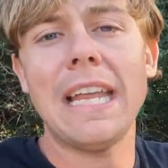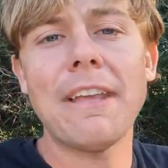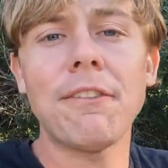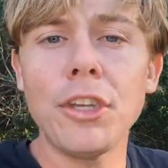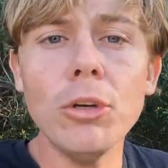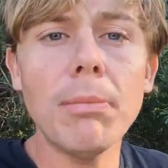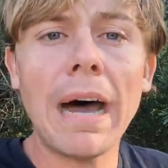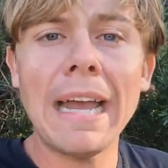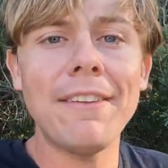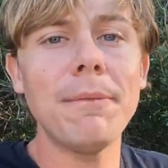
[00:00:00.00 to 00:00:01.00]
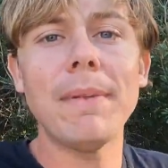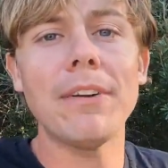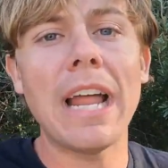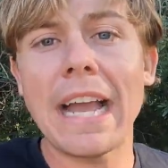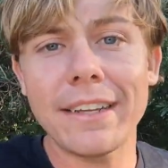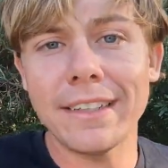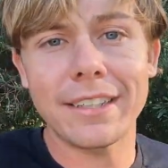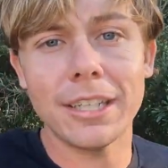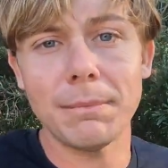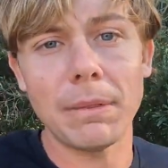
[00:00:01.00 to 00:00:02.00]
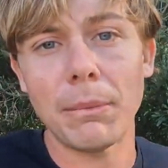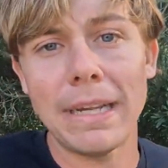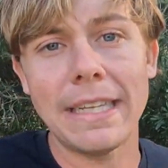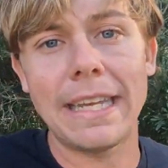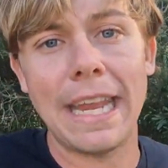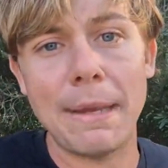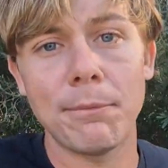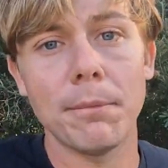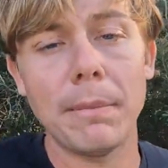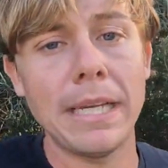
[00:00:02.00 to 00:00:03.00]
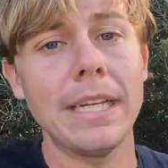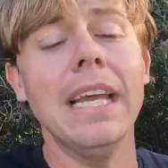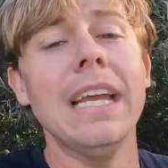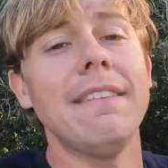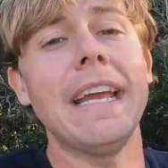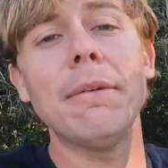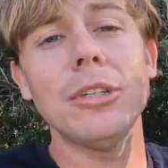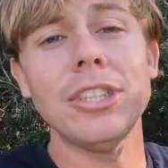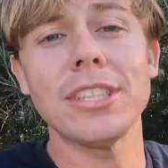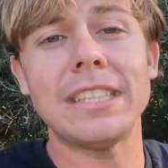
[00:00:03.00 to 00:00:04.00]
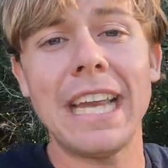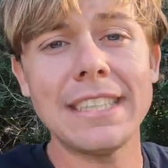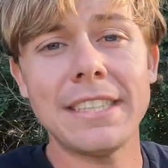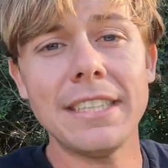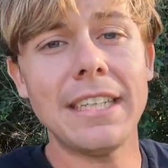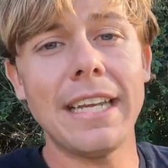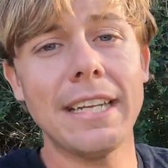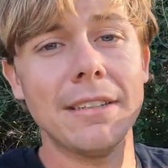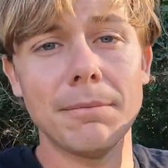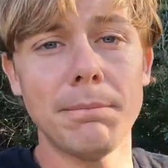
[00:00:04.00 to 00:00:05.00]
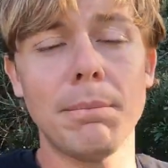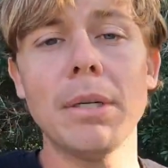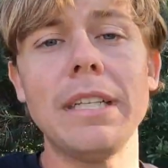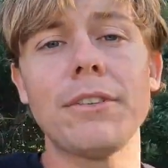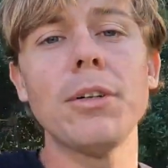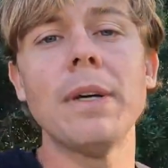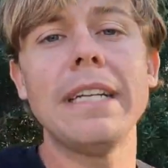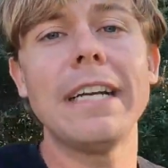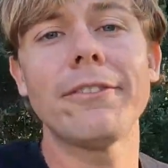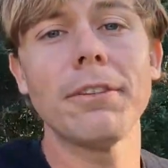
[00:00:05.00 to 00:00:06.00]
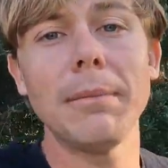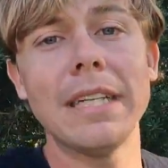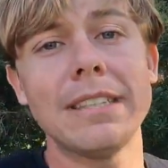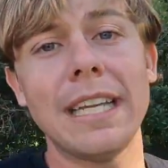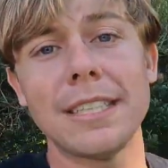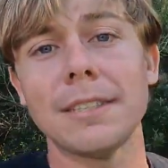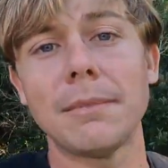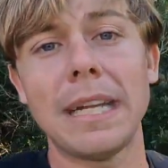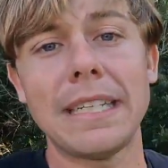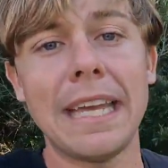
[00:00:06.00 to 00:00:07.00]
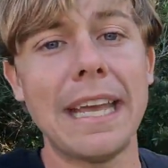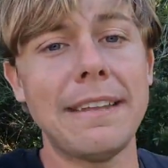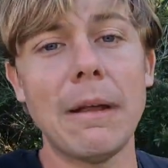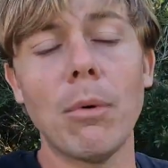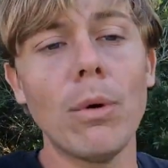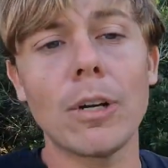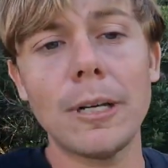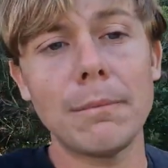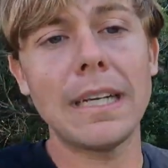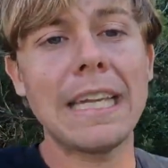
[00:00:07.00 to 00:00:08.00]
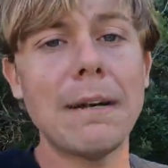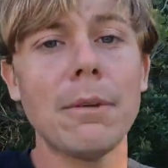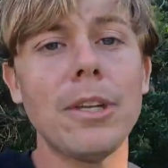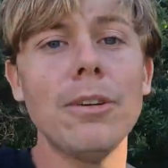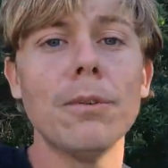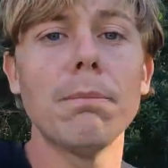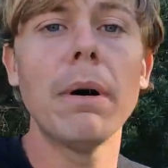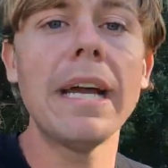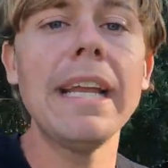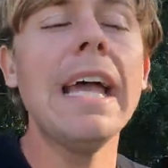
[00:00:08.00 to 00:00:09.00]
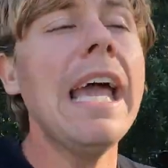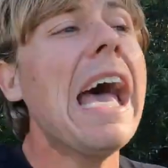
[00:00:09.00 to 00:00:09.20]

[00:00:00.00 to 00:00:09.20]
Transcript: if you buy them, they're not going to come the way they came from me. They were just tested and put through in there for me to test them like that. They won't come like that with you, but